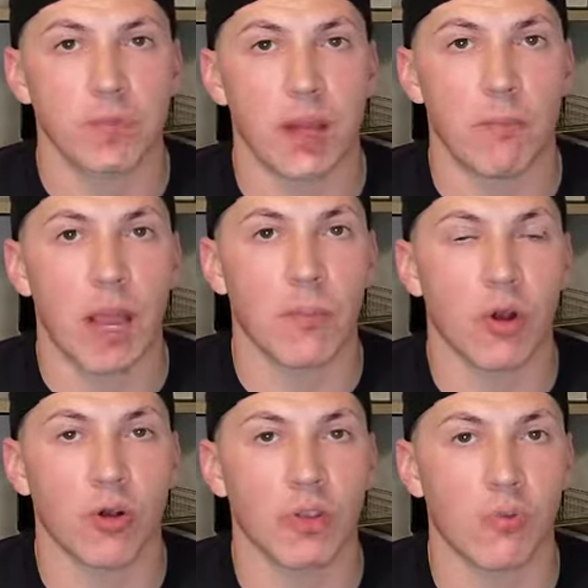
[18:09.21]
that Mike
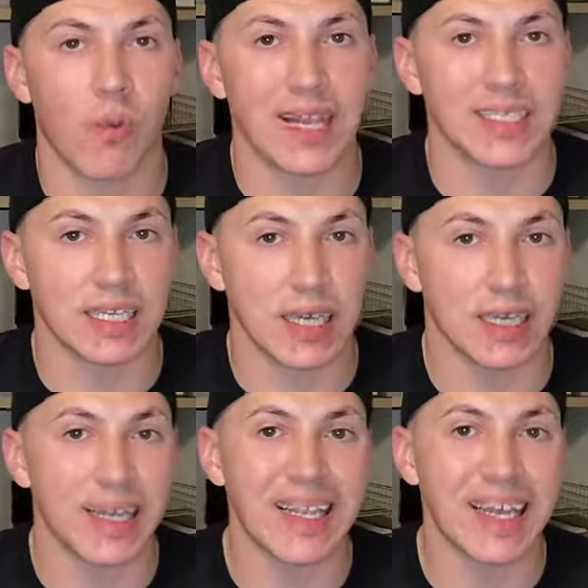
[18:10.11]
McCarthy wasted
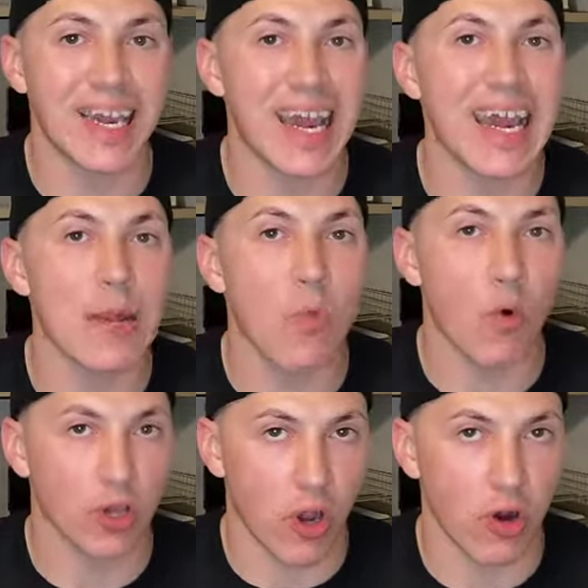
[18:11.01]
and didn't get any
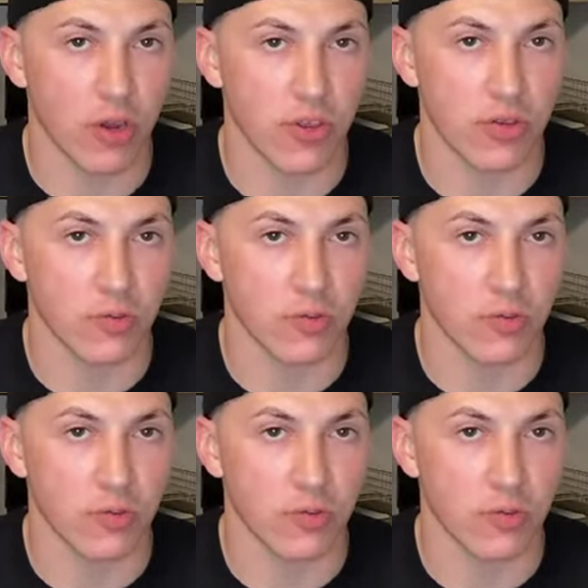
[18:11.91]
more yardage.